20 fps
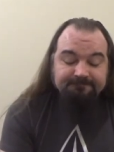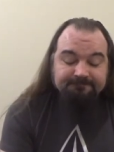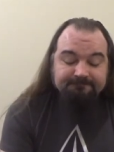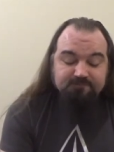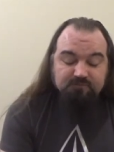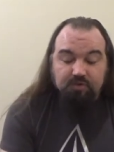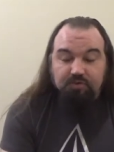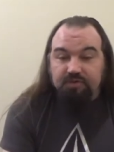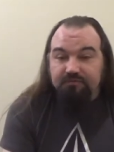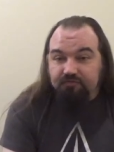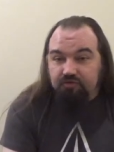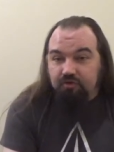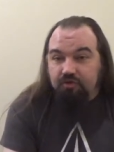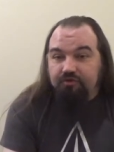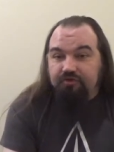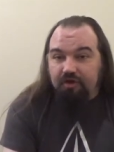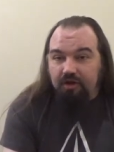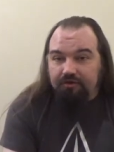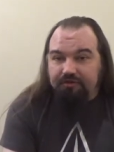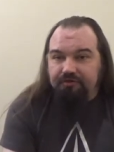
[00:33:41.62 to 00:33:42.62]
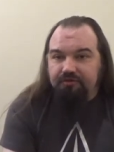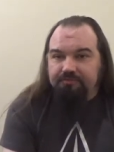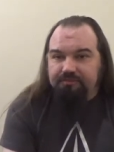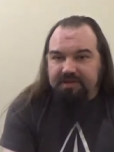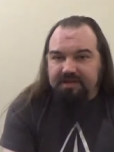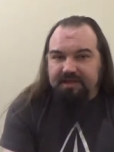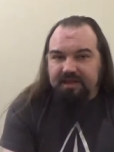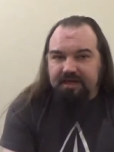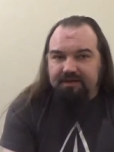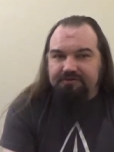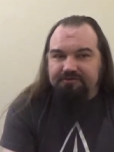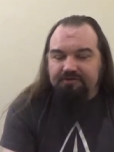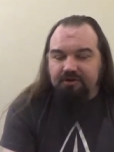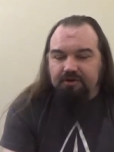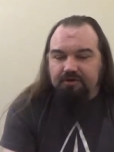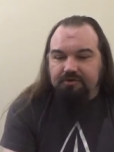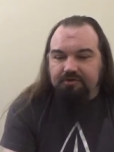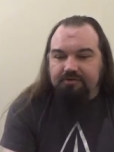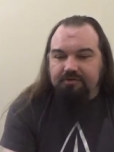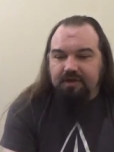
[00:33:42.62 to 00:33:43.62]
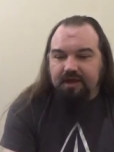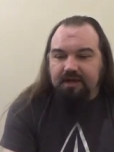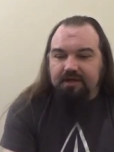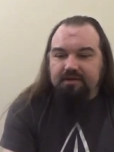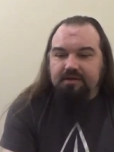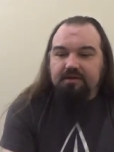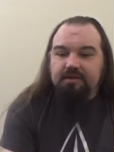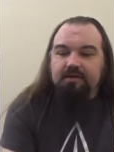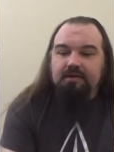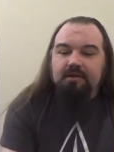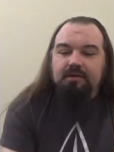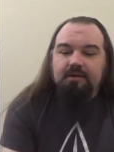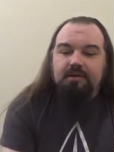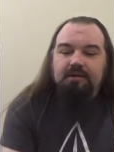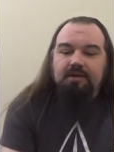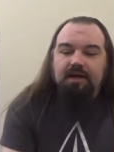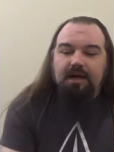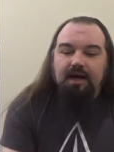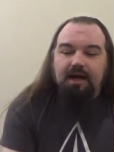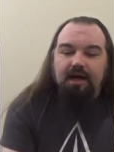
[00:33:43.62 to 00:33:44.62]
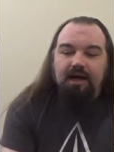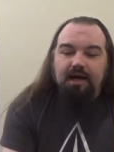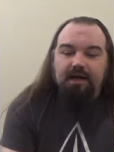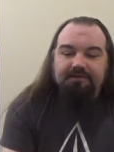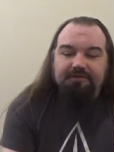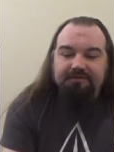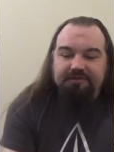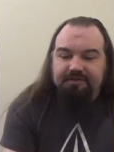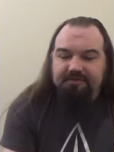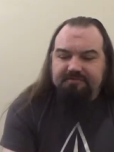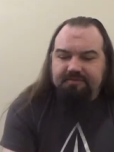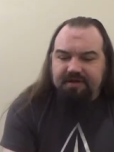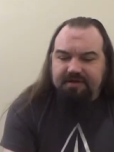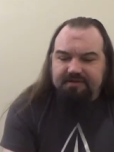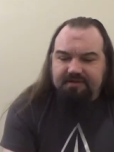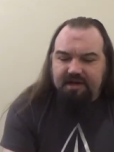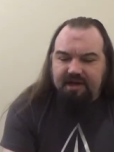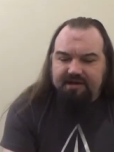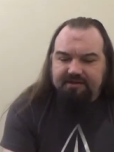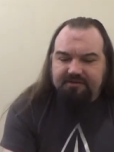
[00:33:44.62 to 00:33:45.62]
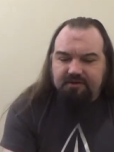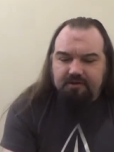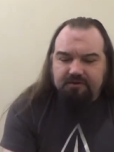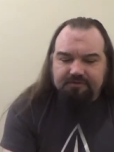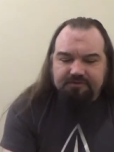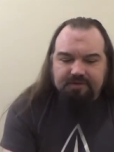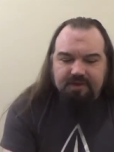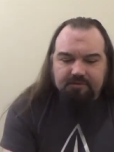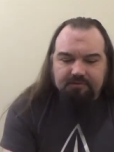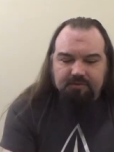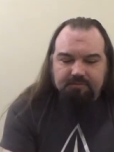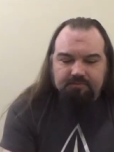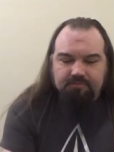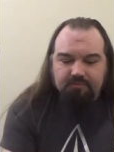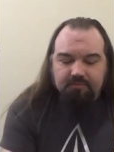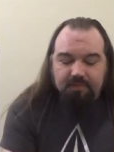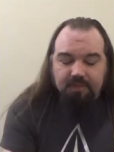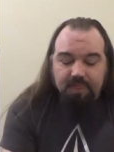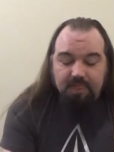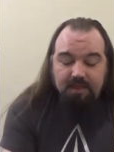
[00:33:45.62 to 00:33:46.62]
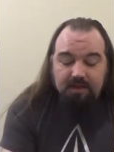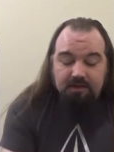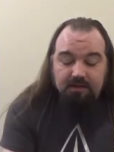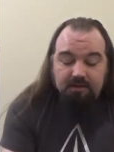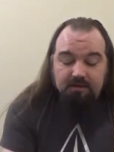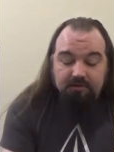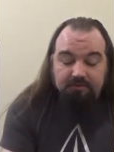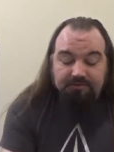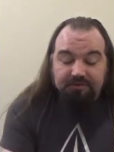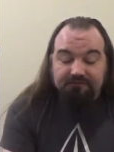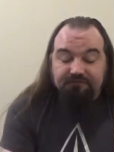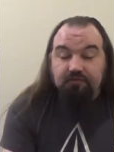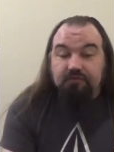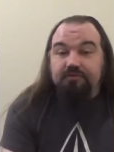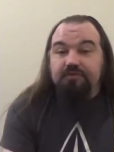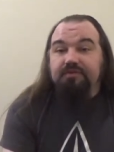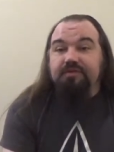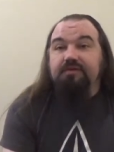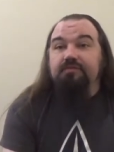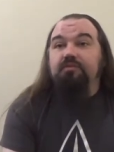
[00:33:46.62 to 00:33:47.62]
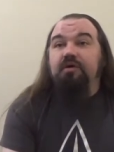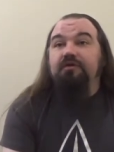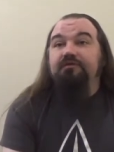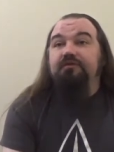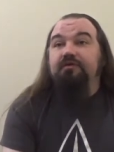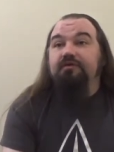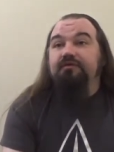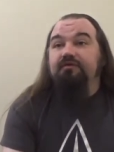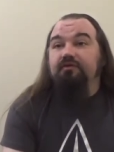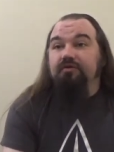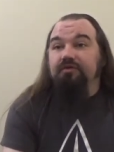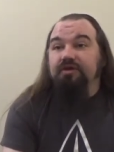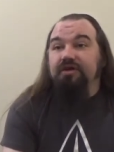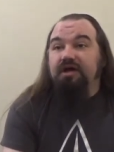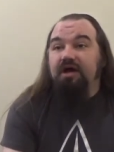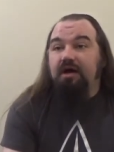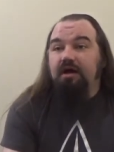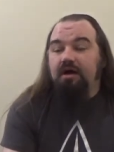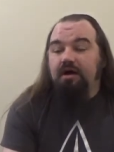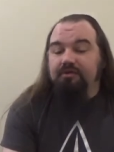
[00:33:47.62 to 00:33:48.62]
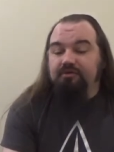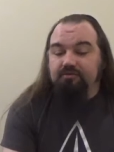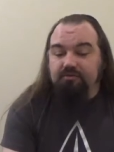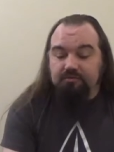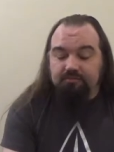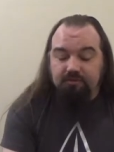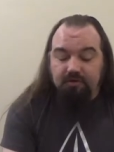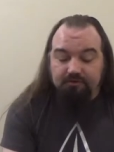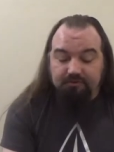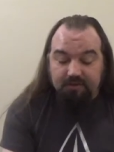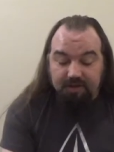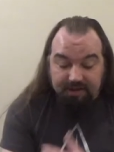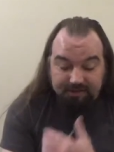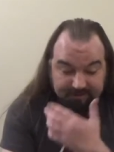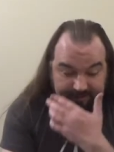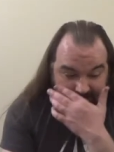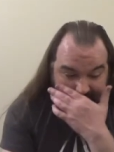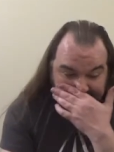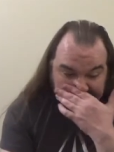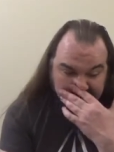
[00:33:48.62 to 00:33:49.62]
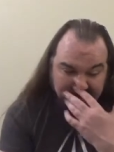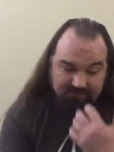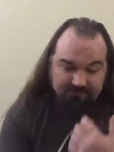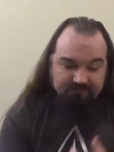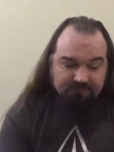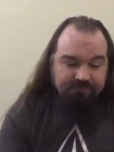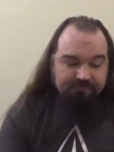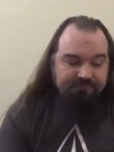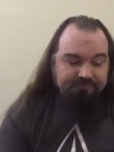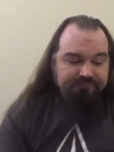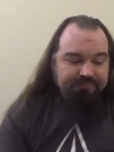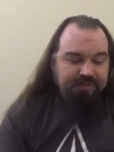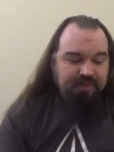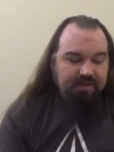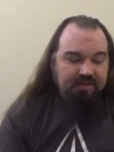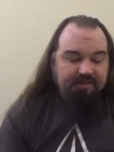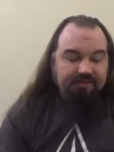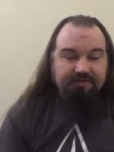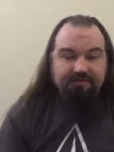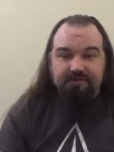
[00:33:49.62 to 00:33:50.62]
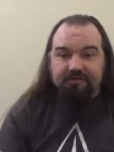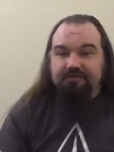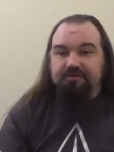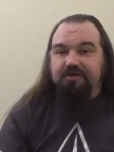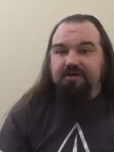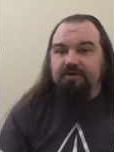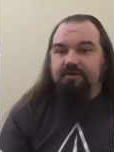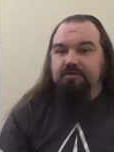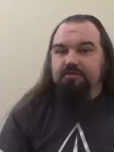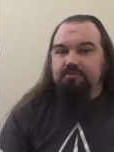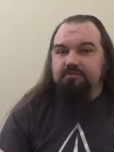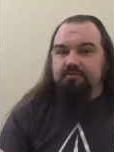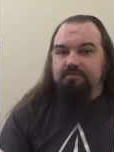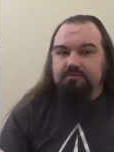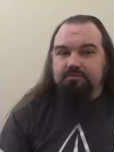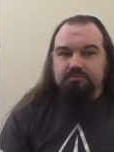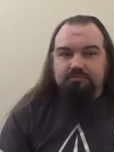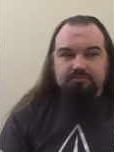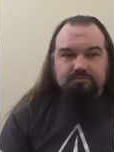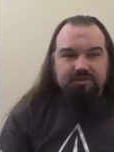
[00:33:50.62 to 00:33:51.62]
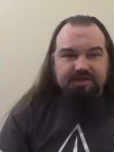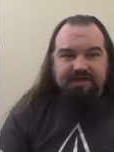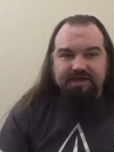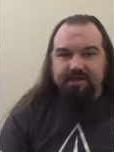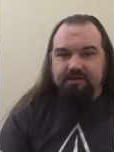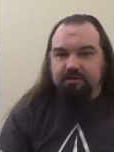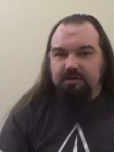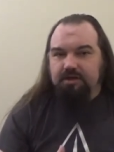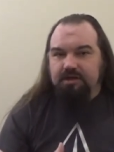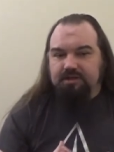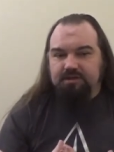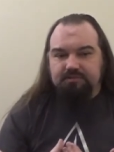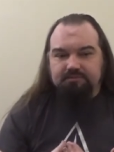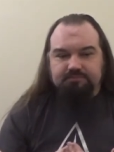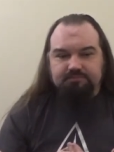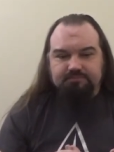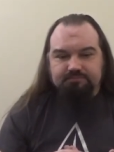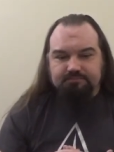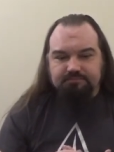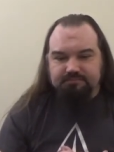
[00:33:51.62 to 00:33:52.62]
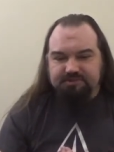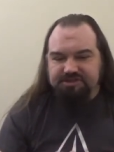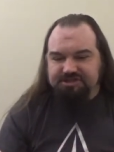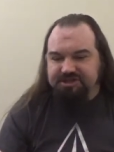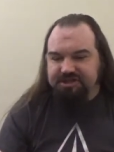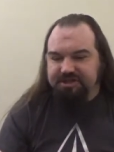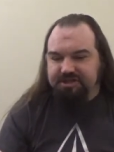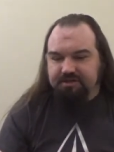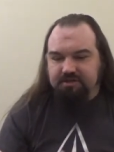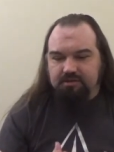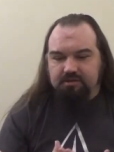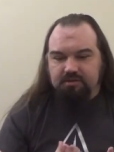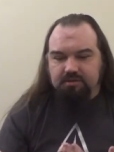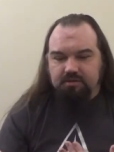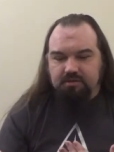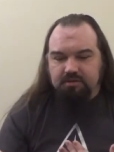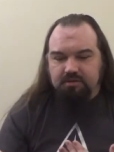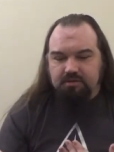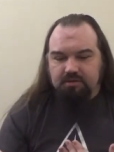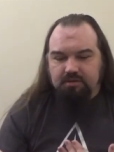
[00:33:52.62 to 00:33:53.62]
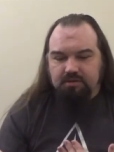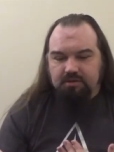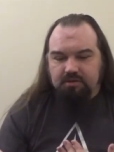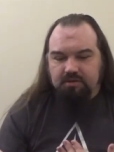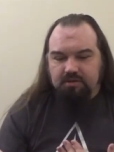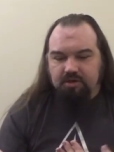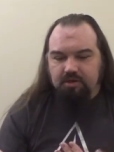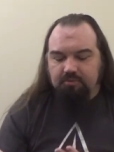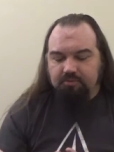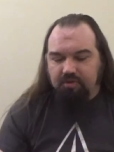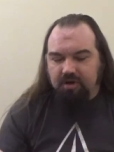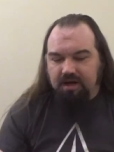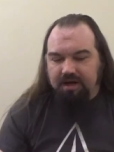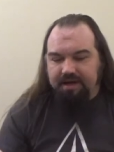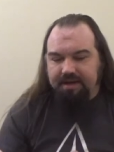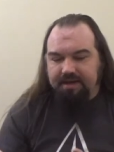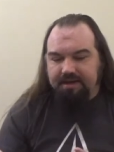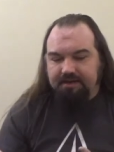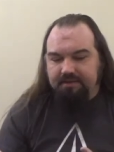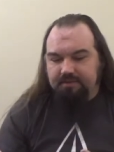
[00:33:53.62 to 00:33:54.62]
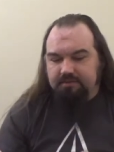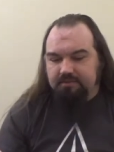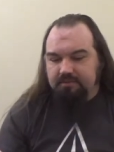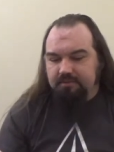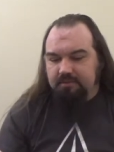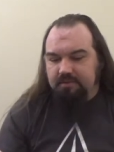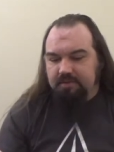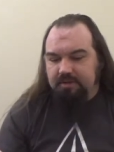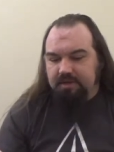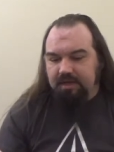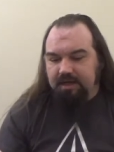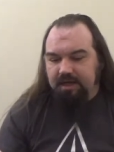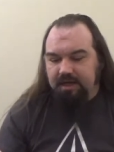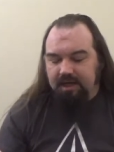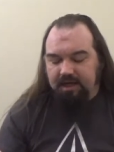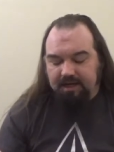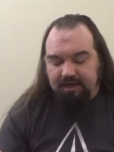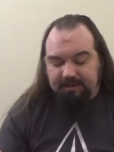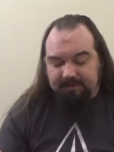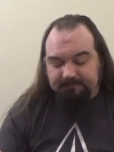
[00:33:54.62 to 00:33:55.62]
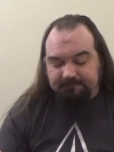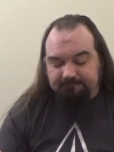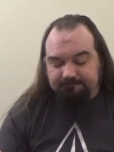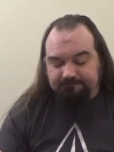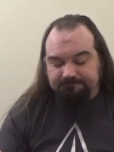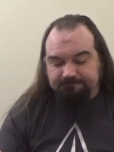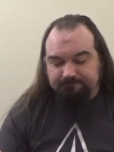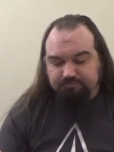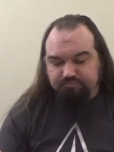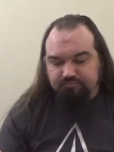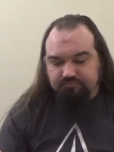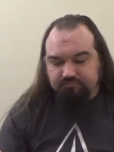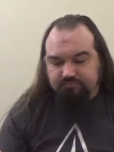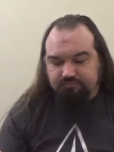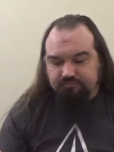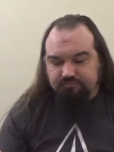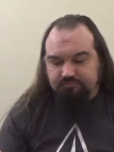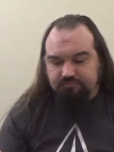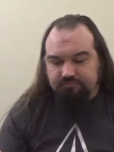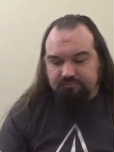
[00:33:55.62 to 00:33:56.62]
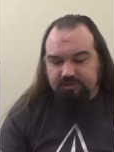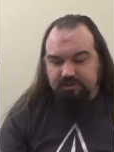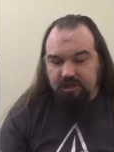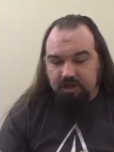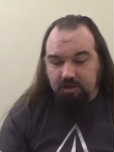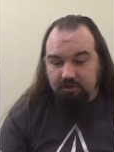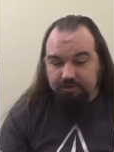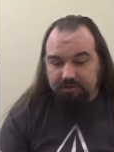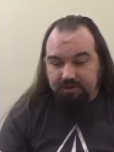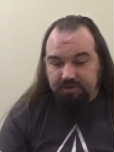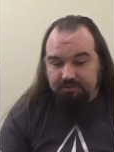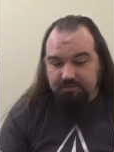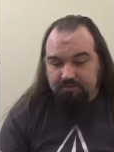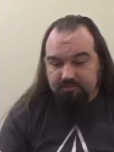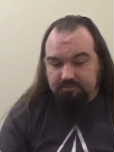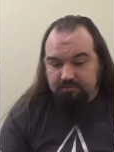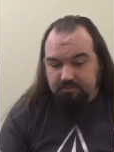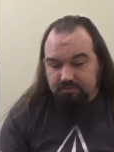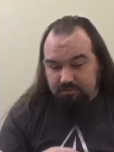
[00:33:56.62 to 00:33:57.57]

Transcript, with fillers: there would, of course, also be a starter set. Uh, the Deep Space Nine starter set would, well, the the one for for the Cause would most likely have Sisko, Kira, Bashir, O'Brien, um, Odo,